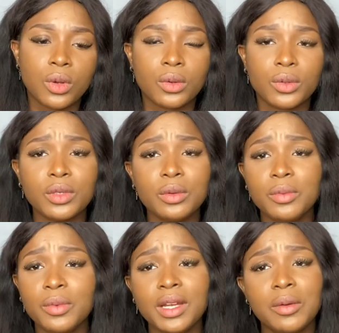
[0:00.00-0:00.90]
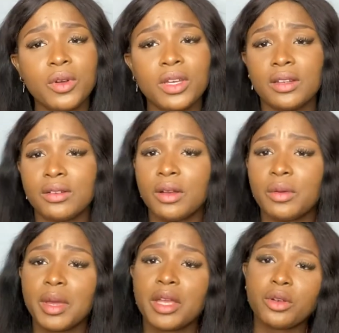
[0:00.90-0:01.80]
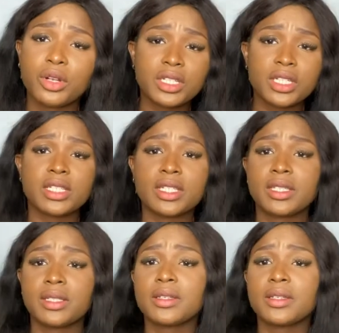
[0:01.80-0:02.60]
You know, when I'm walking around with my crutches,